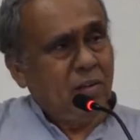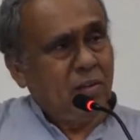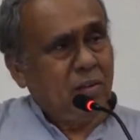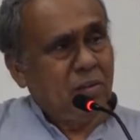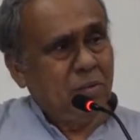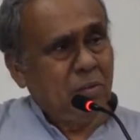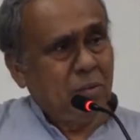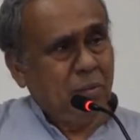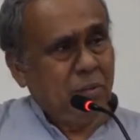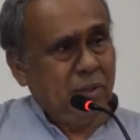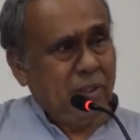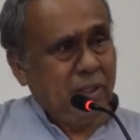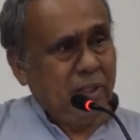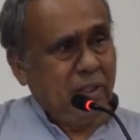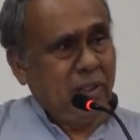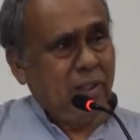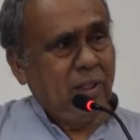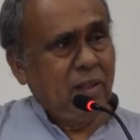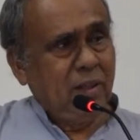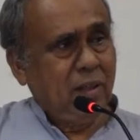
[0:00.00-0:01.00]
So
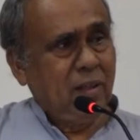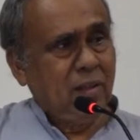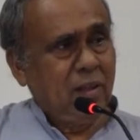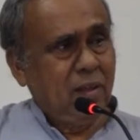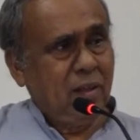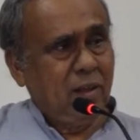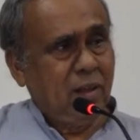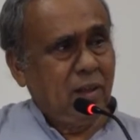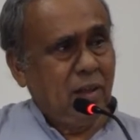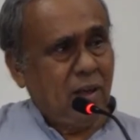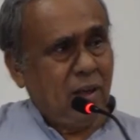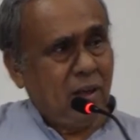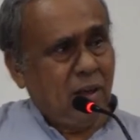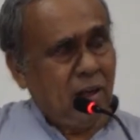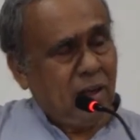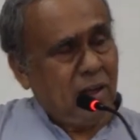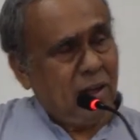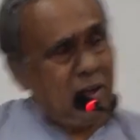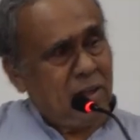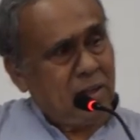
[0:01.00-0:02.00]
they
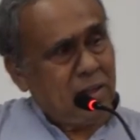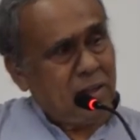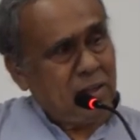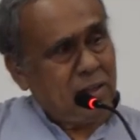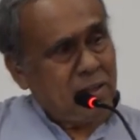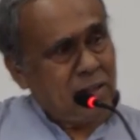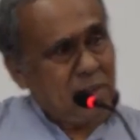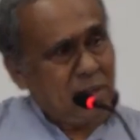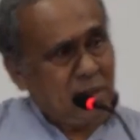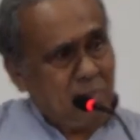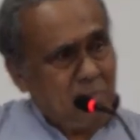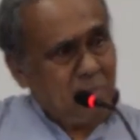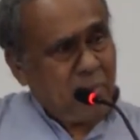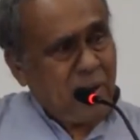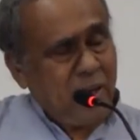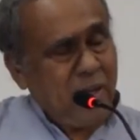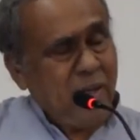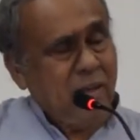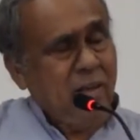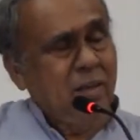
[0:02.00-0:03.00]
are
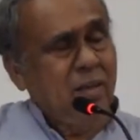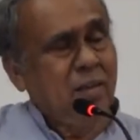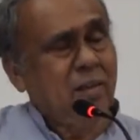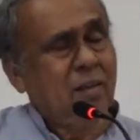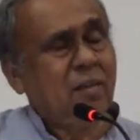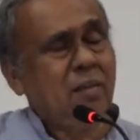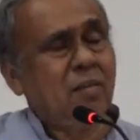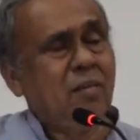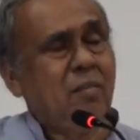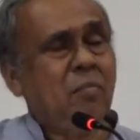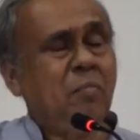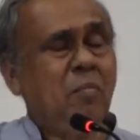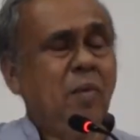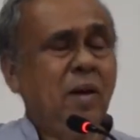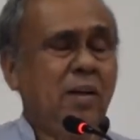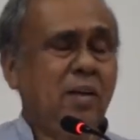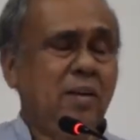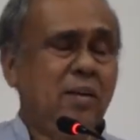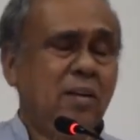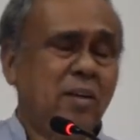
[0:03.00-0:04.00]
combined,
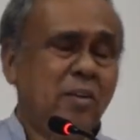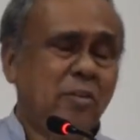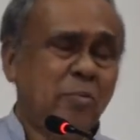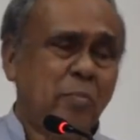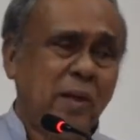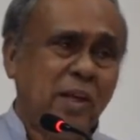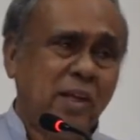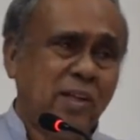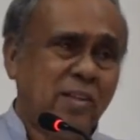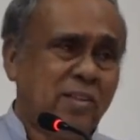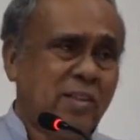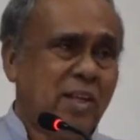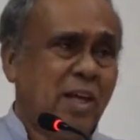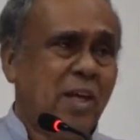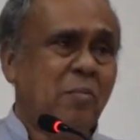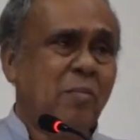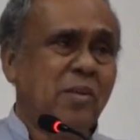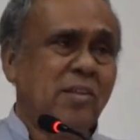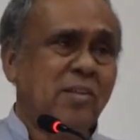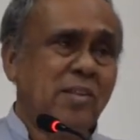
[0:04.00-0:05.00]
but
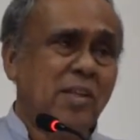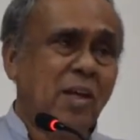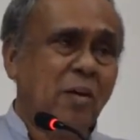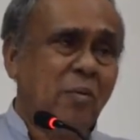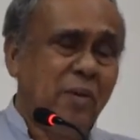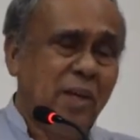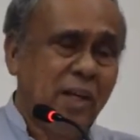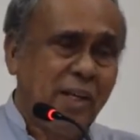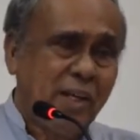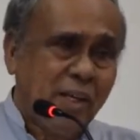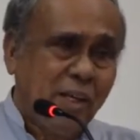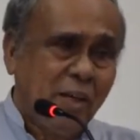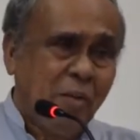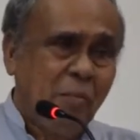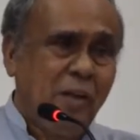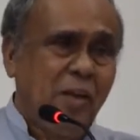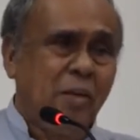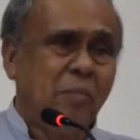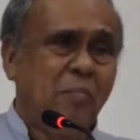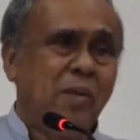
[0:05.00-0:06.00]
space-time is now
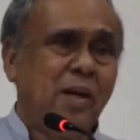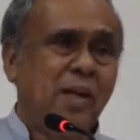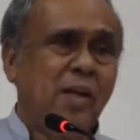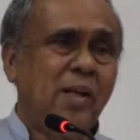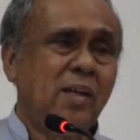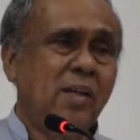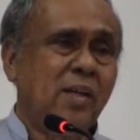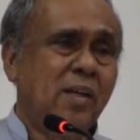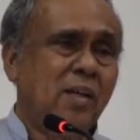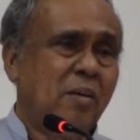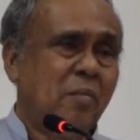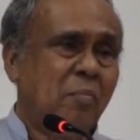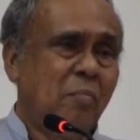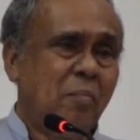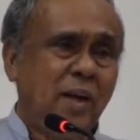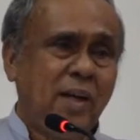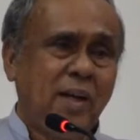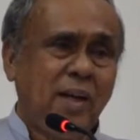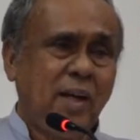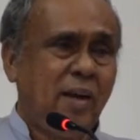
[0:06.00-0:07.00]
determined by
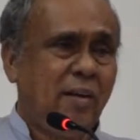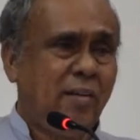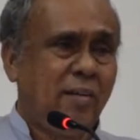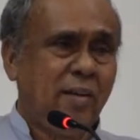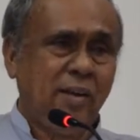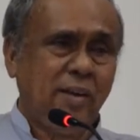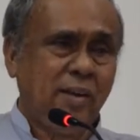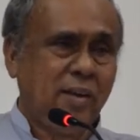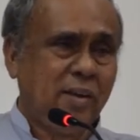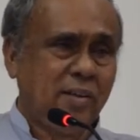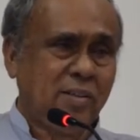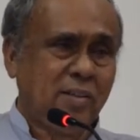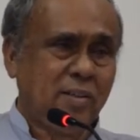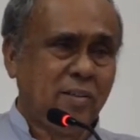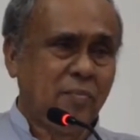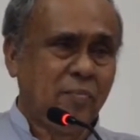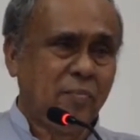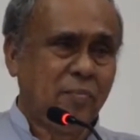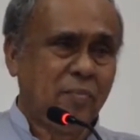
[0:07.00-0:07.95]
matter and radiation.